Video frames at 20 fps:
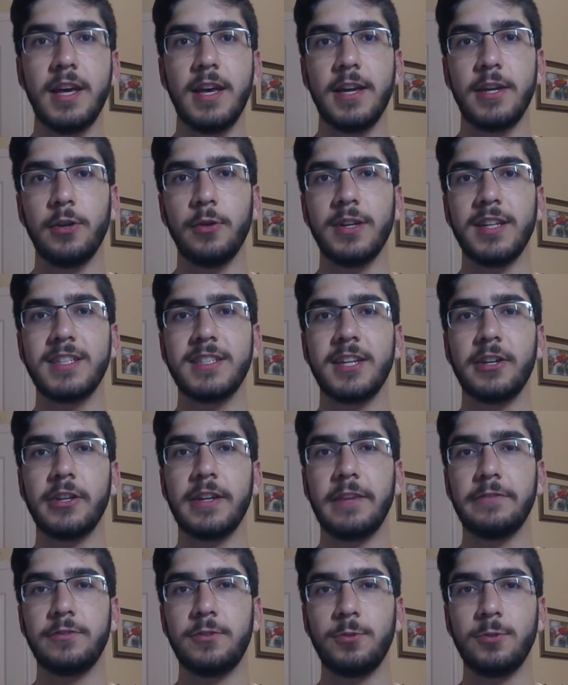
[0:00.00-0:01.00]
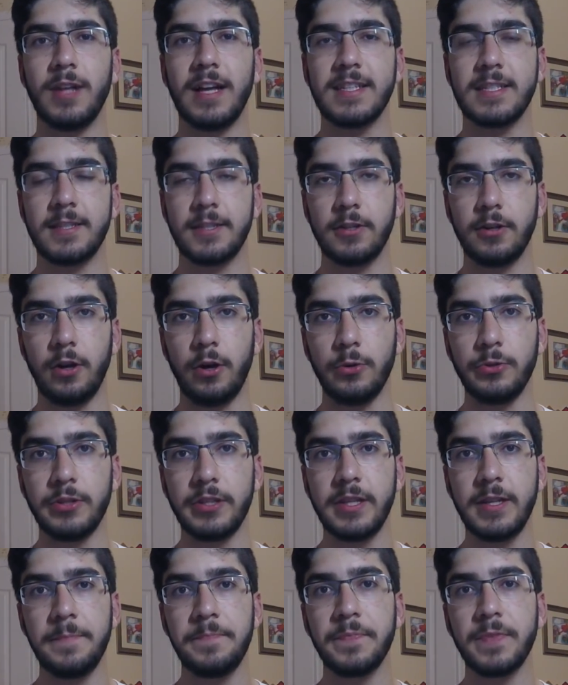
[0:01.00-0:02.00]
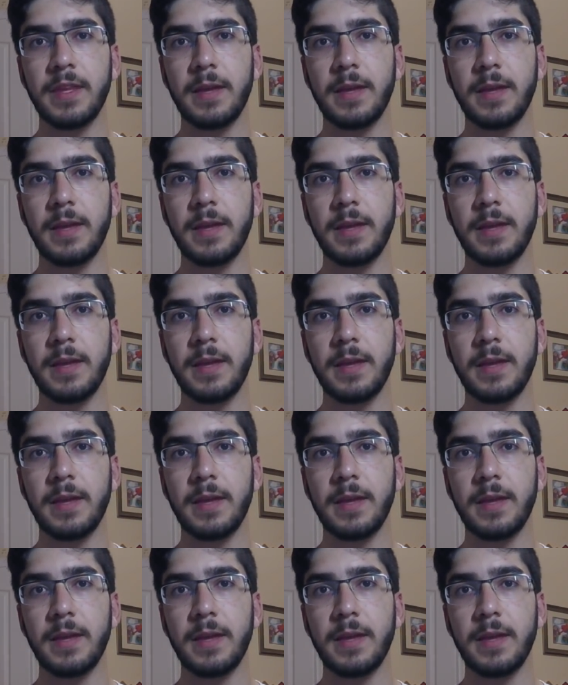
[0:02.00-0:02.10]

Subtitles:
you don't necessarily have to do last layer only,